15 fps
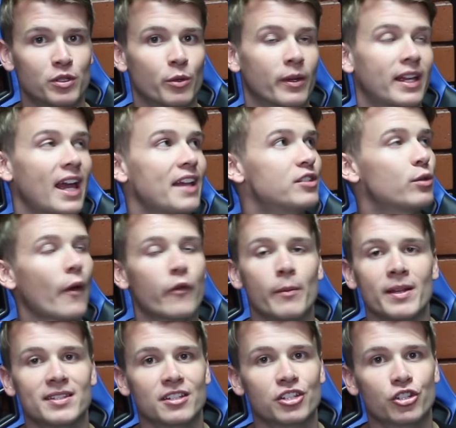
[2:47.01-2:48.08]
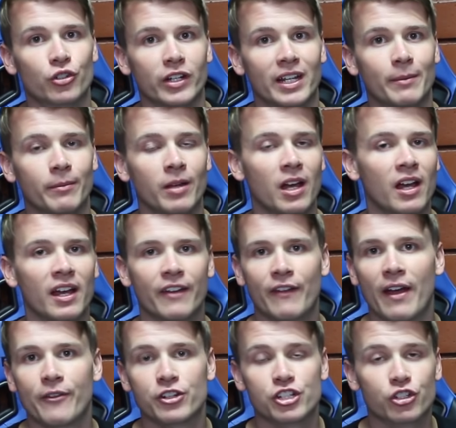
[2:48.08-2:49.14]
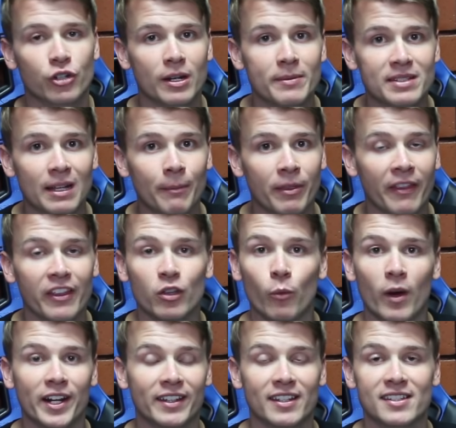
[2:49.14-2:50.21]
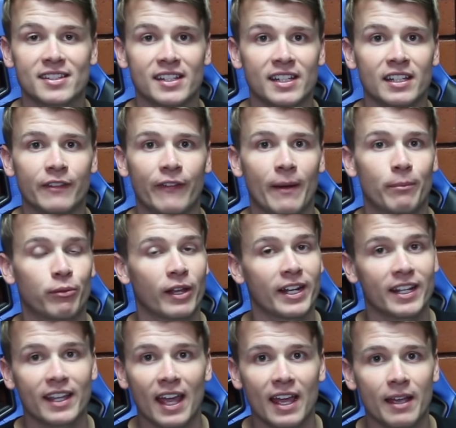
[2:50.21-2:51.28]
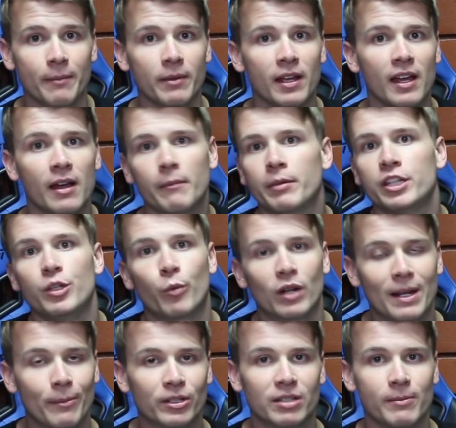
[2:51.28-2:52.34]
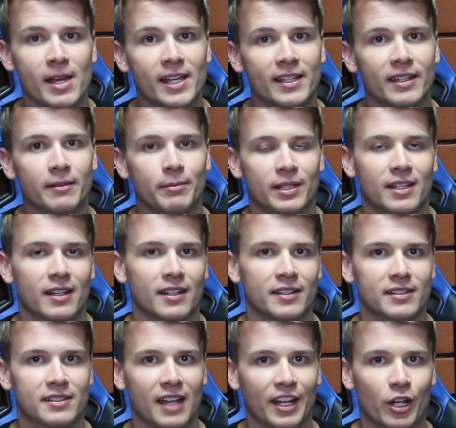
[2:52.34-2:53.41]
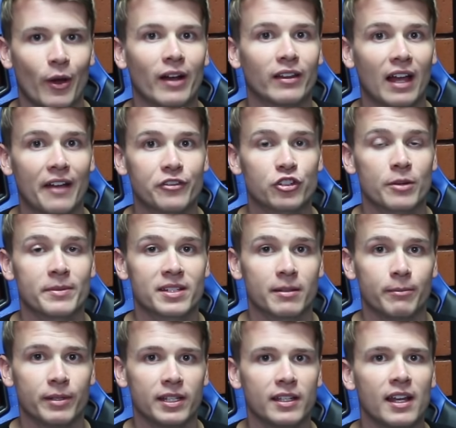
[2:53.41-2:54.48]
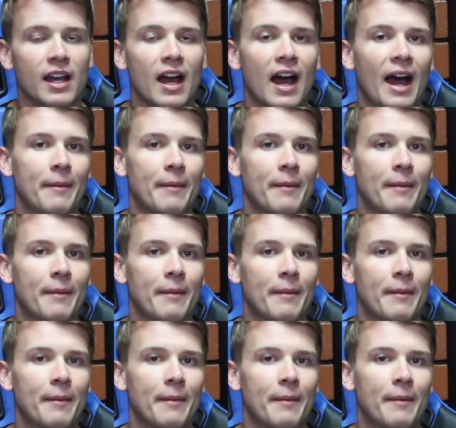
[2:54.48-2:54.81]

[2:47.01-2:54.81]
So in case you ever miss a stream, if I ever stream something that you wanted to see, if I played a game but you weren't able to make it because I know how live streams can be,